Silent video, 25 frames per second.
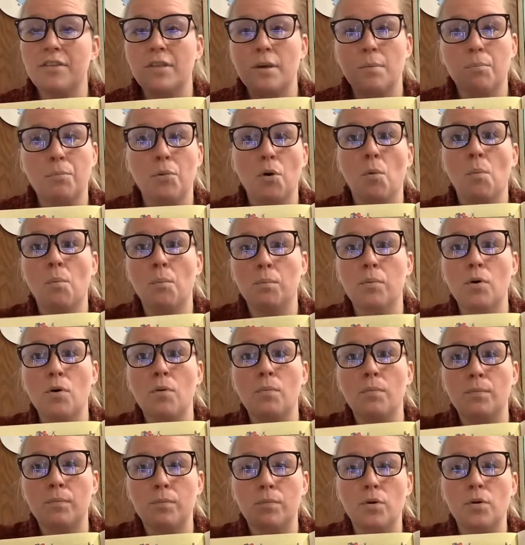boom,
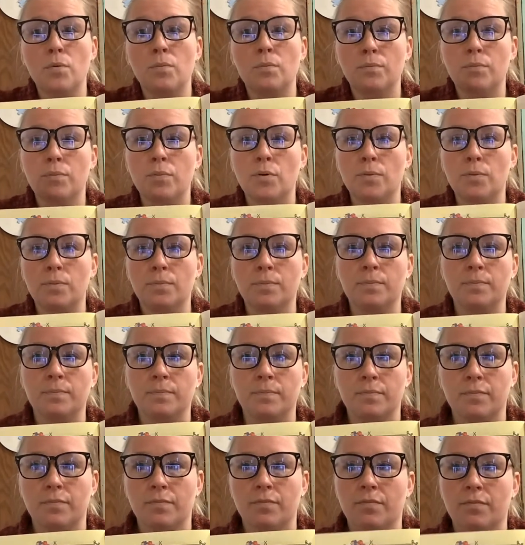boom, boom, boom,
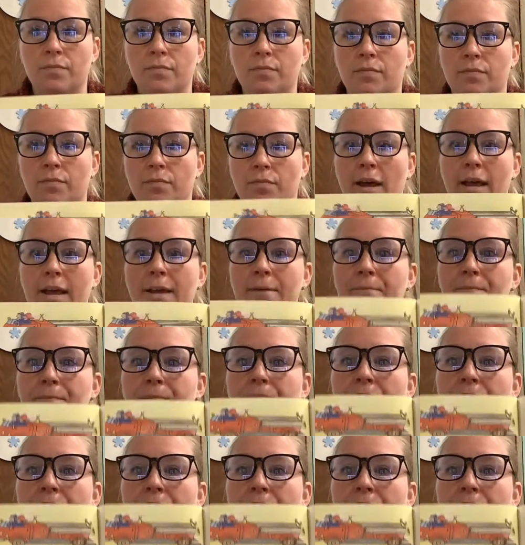right?